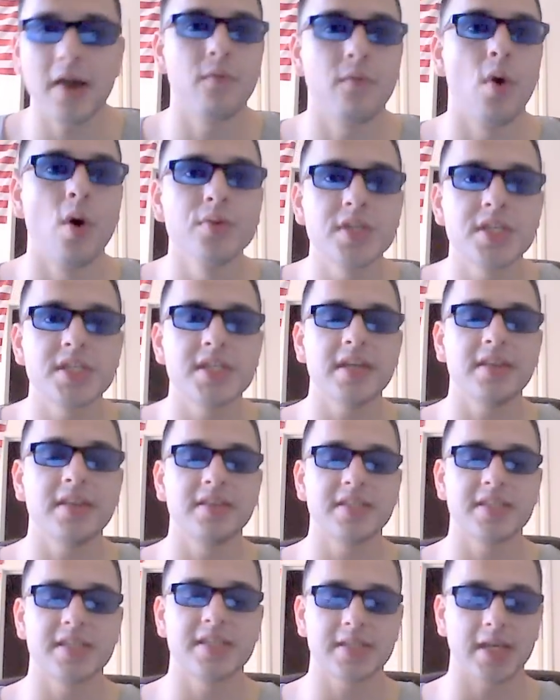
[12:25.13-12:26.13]
won't say
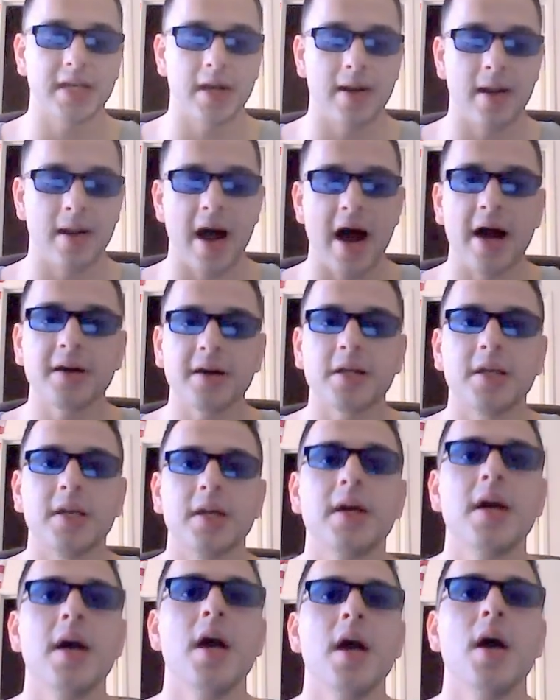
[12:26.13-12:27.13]
that this is going to knock
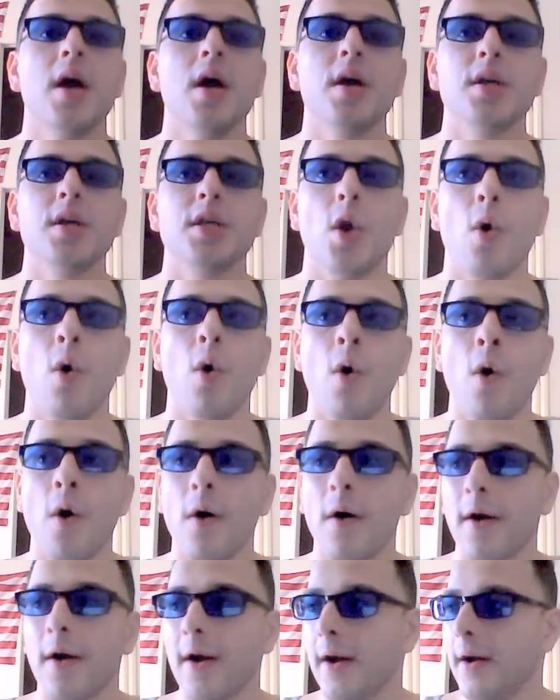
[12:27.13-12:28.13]

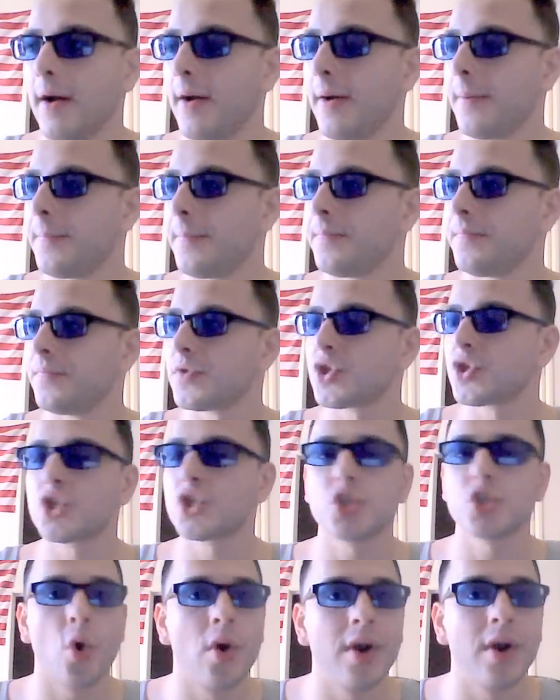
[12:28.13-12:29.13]
your
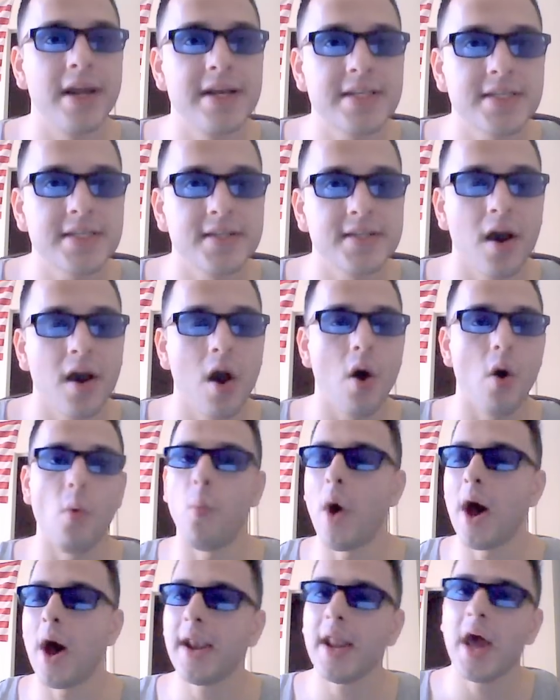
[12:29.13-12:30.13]
soreness
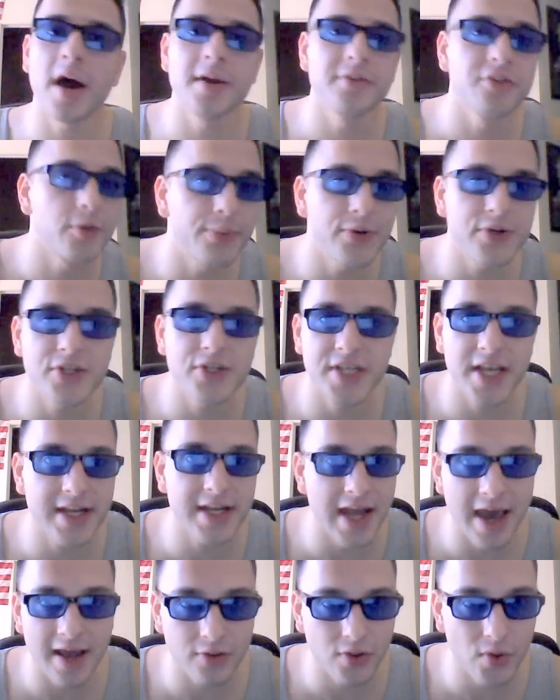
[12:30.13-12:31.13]

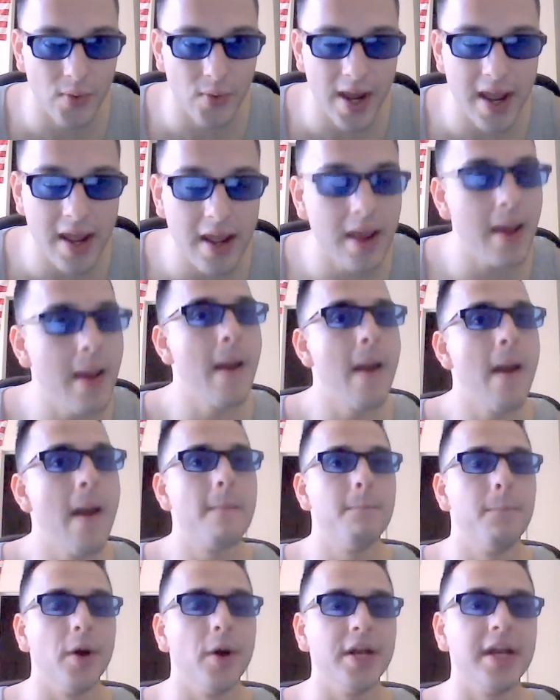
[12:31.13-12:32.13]
100% out of the way,
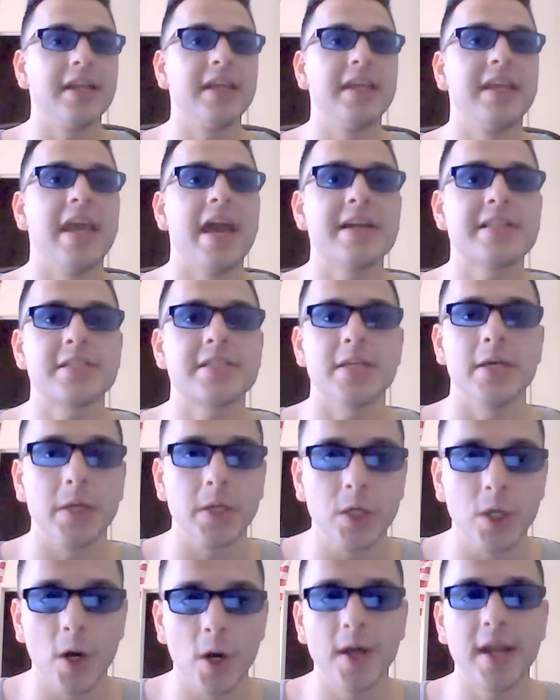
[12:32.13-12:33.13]
but it gets a
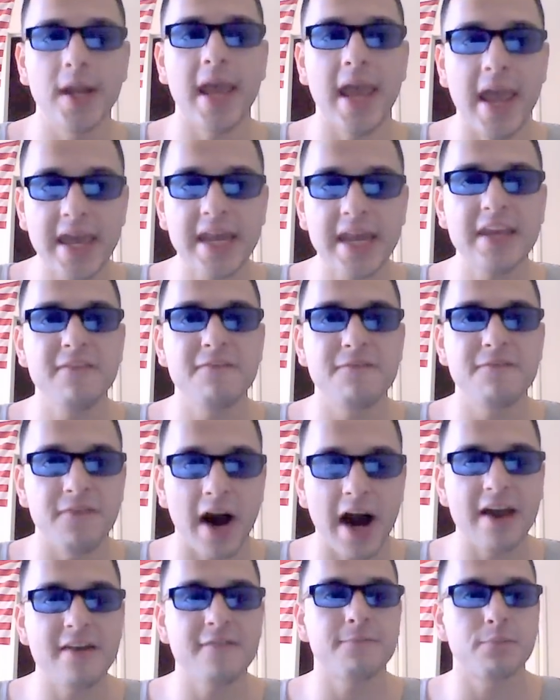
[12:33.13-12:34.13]
good
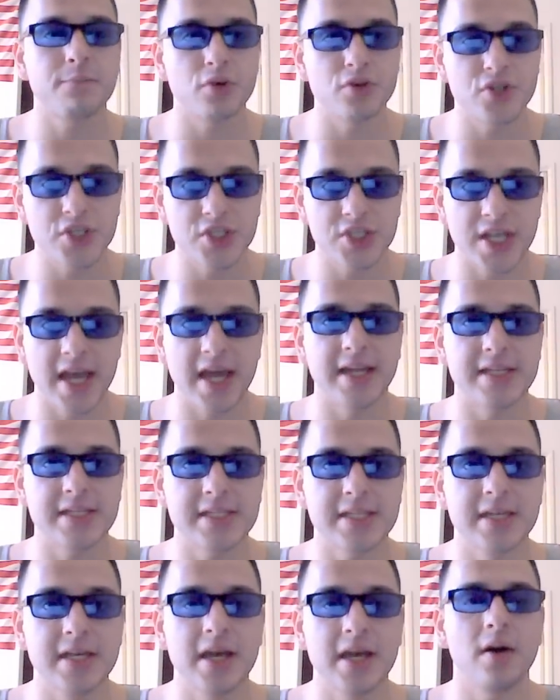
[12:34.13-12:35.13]

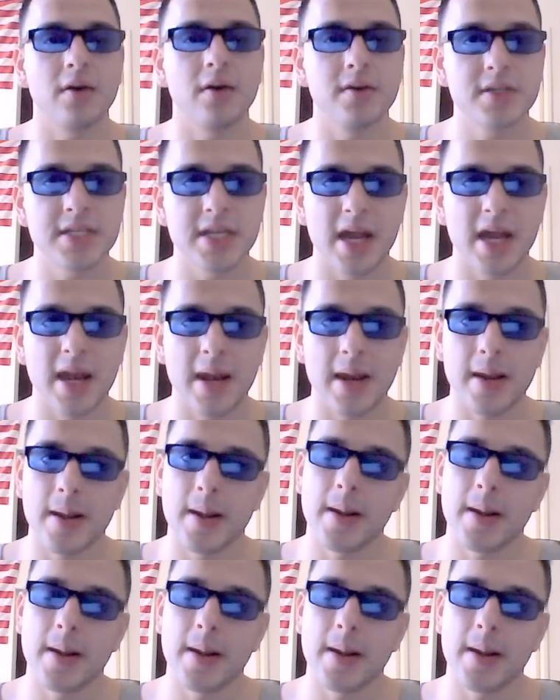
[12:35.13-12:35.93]
85% to